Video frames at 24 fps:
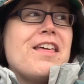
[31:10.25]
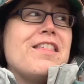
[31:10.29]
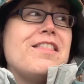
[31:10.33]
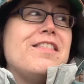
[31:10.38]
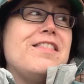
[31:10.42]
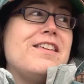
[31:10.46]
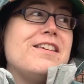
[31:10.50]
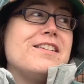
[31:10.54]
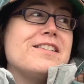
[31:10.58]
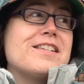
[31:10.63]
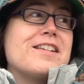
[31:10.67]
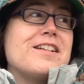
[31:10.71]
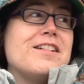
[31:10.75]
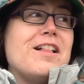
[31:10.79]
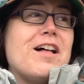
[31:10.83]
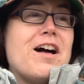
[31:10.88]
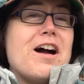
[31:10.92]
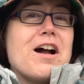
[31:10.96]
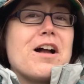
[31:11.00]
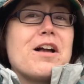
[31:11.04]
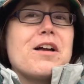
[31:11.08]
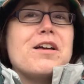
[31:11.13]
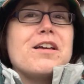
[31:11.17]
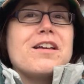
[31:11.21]
this
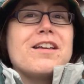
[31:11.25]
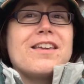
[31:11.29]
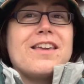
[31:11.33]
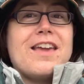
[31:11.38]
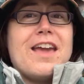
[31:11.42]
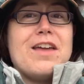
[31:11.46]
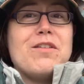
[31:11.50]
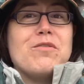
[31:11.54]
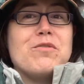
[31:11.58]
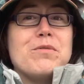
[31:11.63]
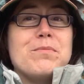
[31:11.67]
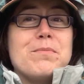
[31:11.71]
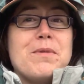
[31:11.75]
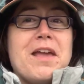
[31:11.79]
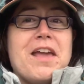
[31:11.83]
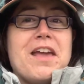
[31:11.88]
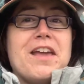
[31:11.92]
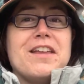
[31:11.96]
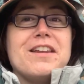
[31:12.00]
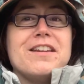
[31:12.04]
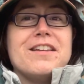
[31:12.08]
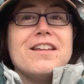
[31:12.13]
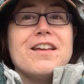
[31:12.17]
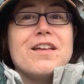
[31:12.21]
clock can
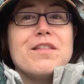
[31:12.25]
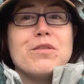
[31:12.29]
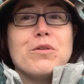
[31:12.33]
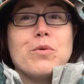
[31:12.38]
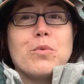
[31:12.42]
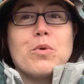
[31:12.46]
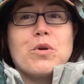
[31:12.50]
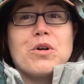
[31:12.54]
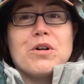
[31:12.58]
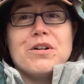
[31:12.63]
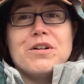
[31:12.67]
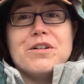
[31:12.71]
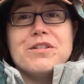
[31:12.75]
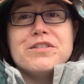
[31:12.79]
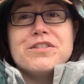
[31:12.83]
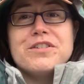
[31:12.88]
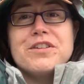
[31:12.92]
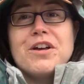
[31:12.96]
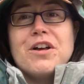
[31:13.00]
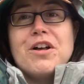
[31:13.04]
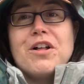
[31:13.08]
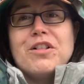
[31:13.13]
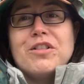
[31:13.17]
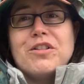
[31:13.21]
remain the world's
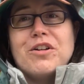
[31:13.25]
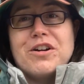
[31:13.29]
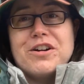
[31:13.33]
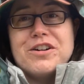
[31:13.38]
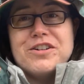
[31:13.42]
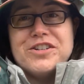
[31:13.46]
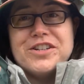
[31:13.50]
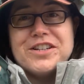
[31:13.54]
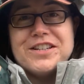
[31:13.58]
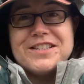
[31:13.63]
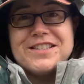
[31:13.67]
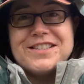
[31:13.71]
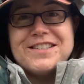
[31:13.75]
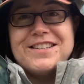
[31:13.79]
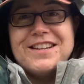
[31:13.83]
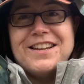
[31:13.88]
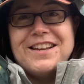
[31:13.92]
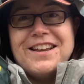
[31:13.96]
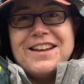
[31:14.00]
largest.